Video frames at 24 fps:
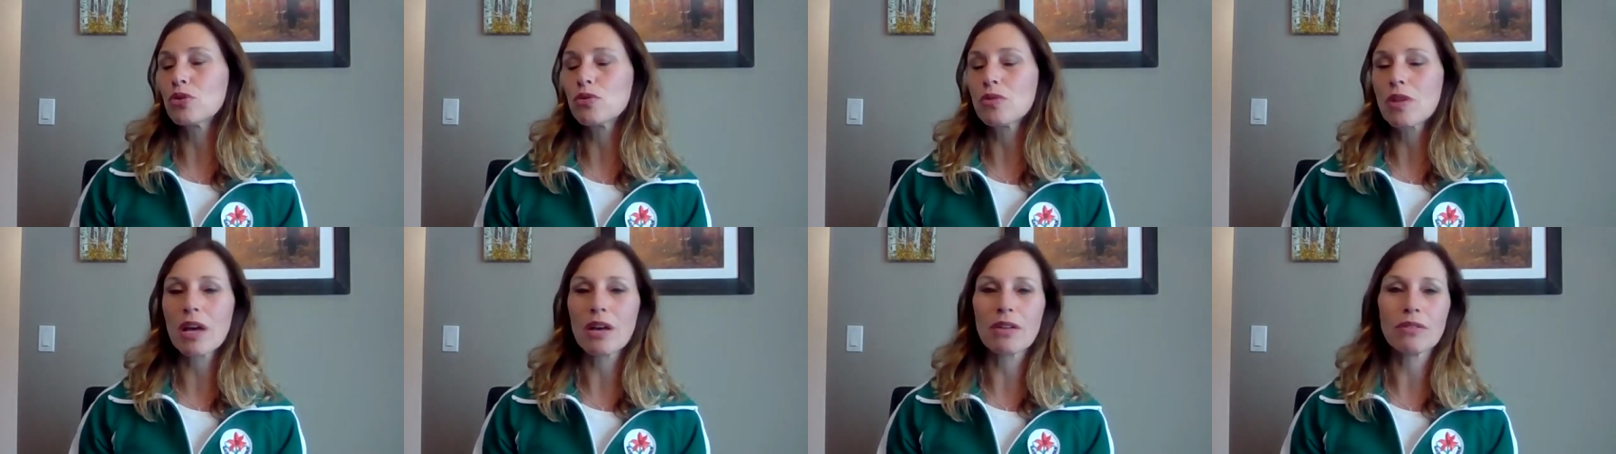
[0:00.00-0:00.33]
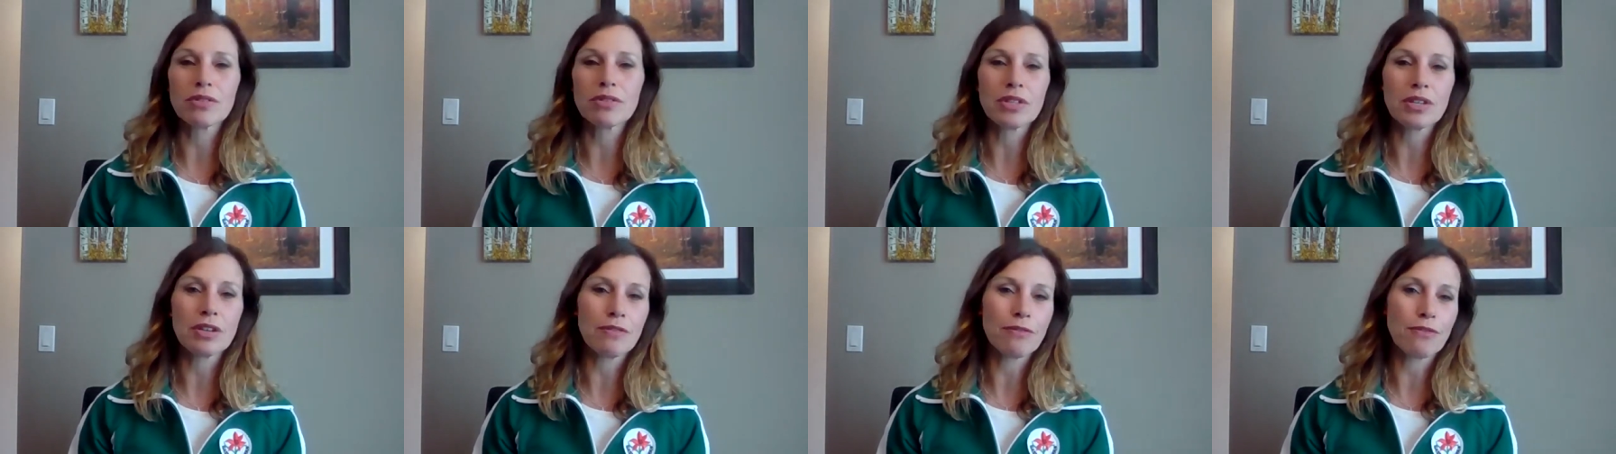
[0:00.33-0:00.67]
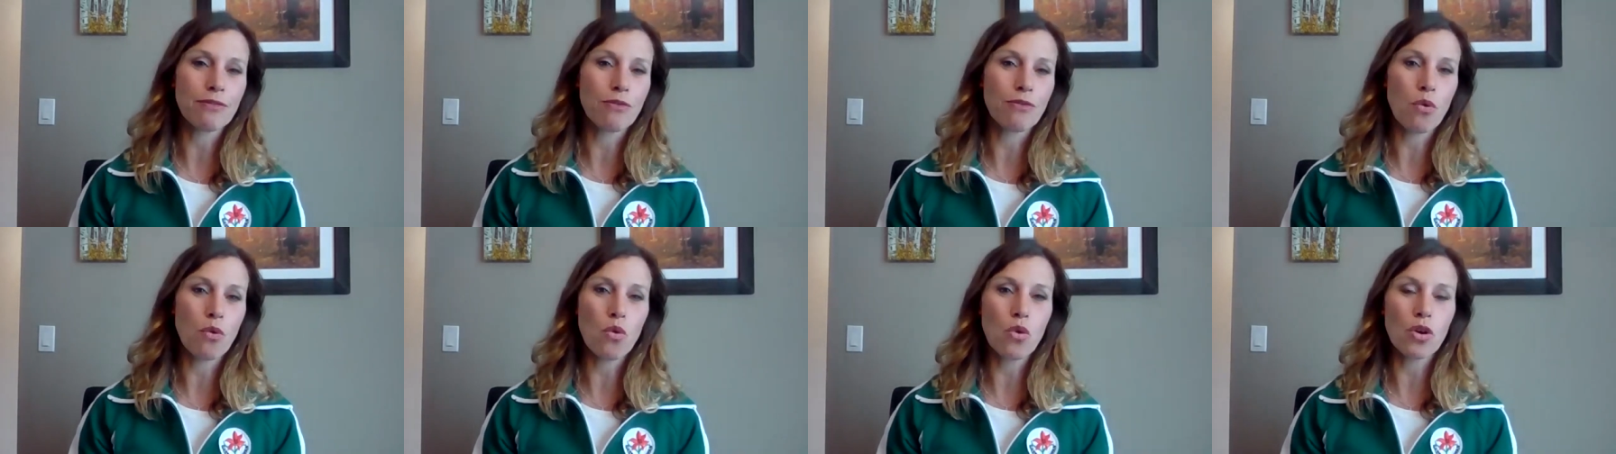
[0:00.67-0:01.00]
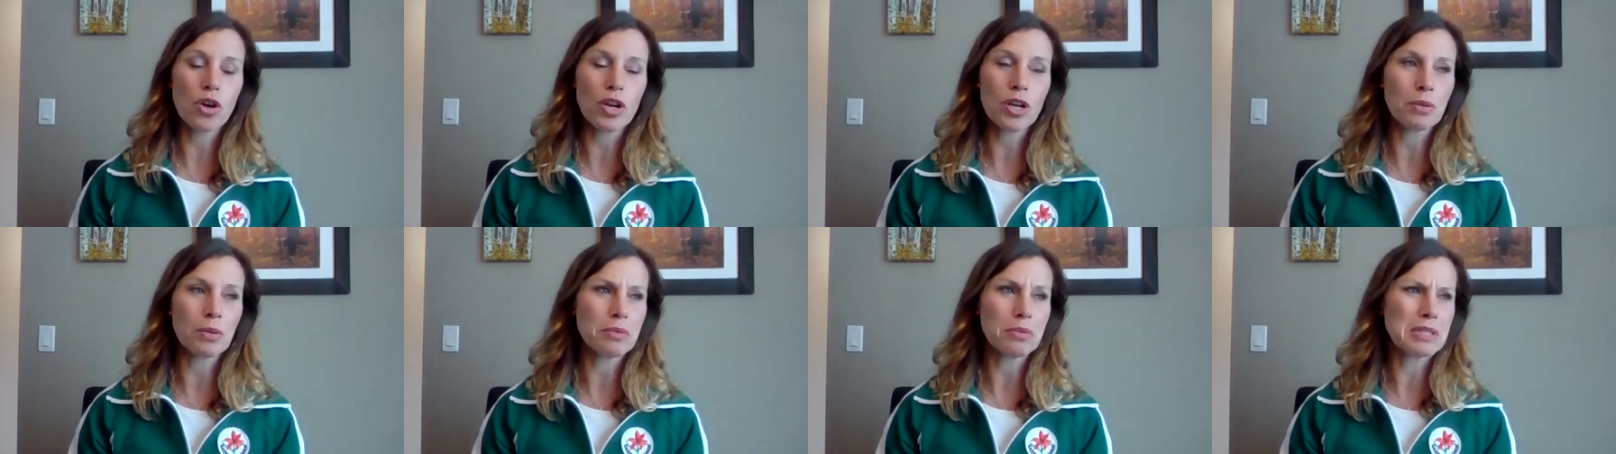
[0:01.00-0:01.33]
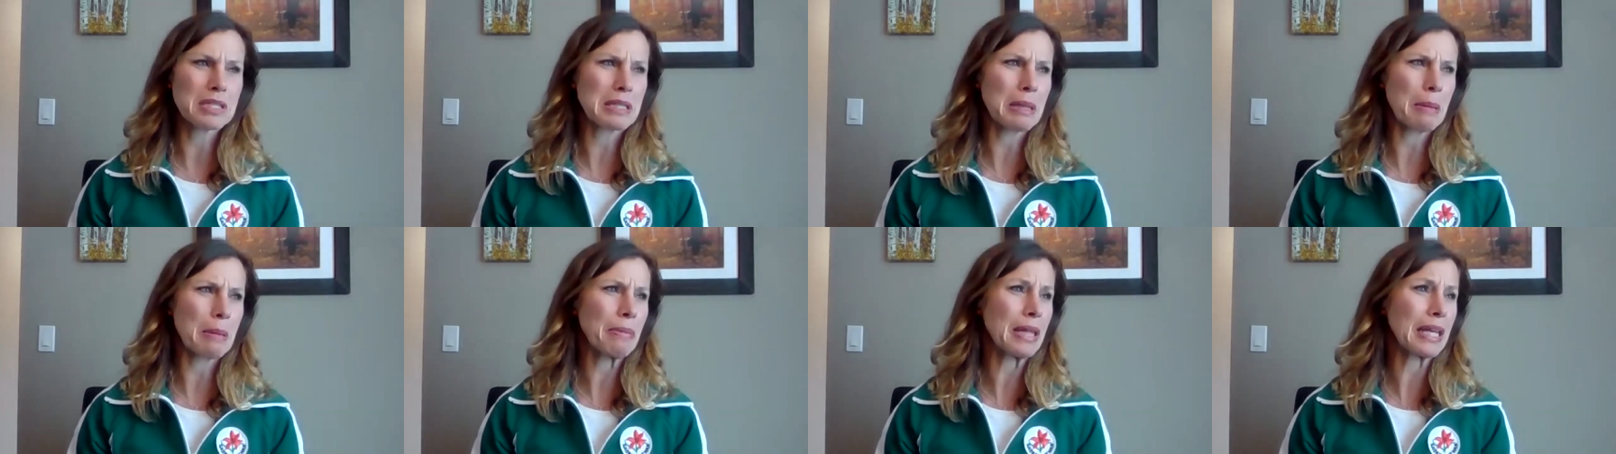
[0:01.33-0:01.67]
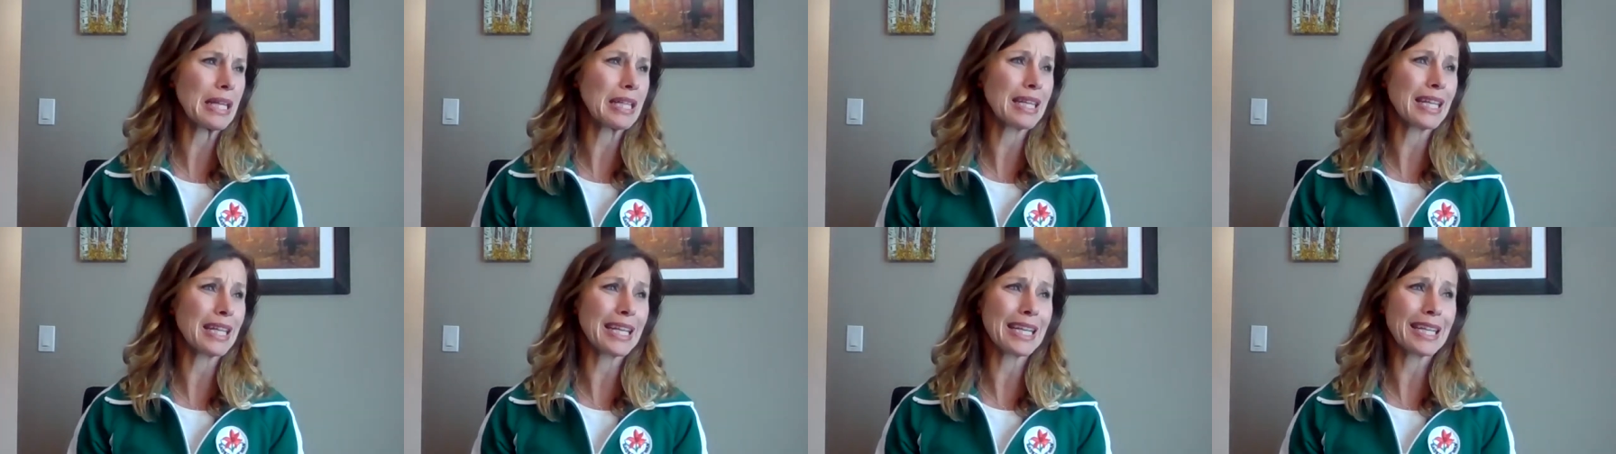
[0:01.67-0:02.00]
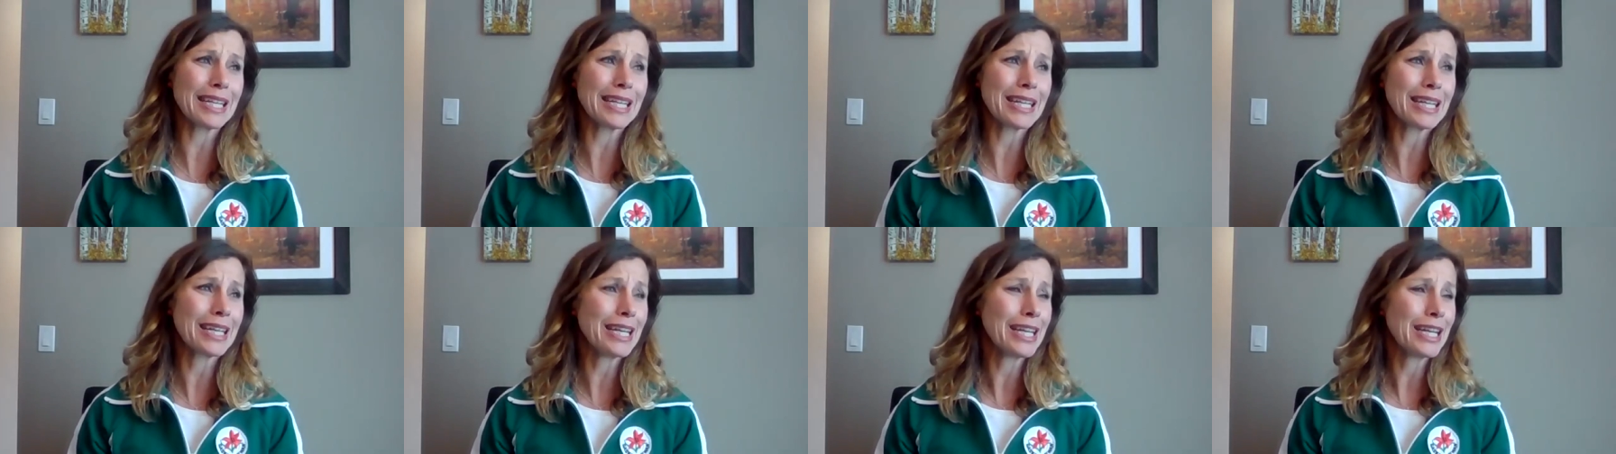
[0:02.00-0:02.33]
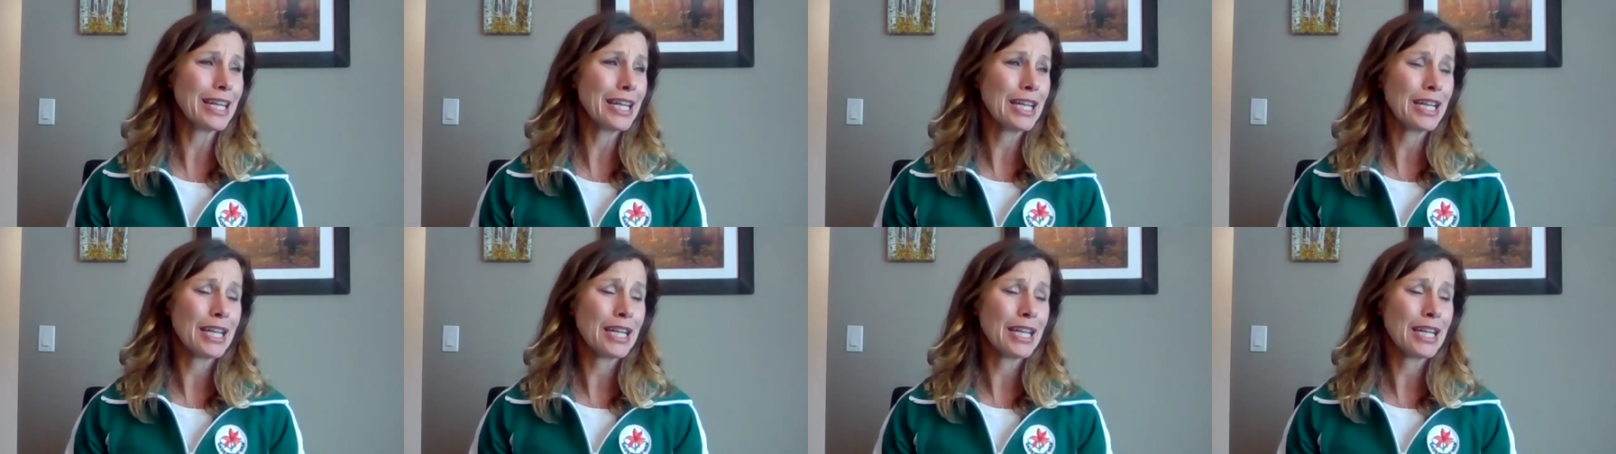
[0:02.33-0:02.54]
2004, and it was something like